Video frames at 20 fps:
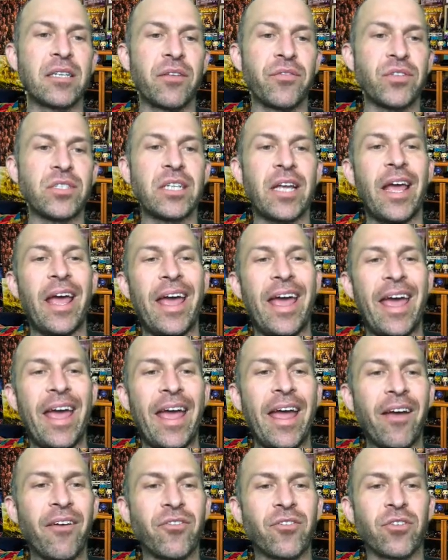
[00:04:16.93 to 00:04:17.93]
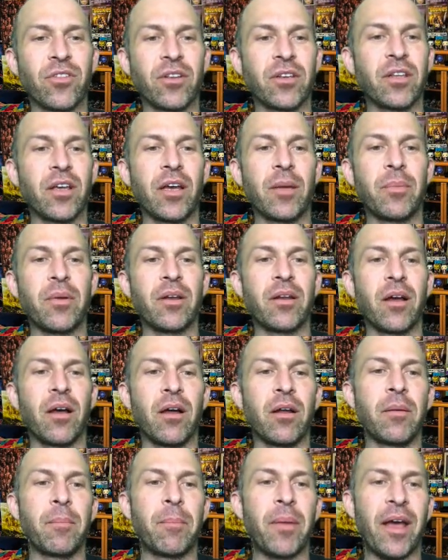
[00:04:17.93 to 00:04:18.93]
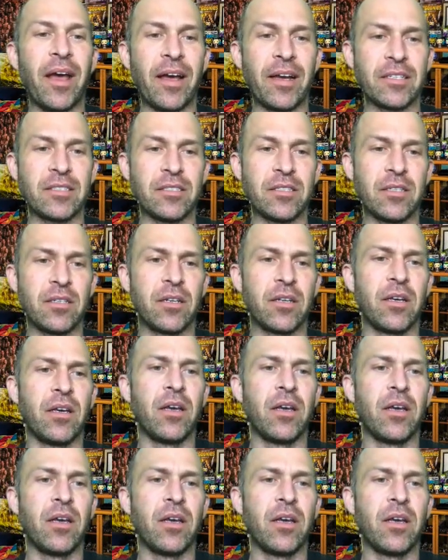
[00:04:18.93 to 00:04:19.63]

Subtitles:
If it's after the type, it unpacks it,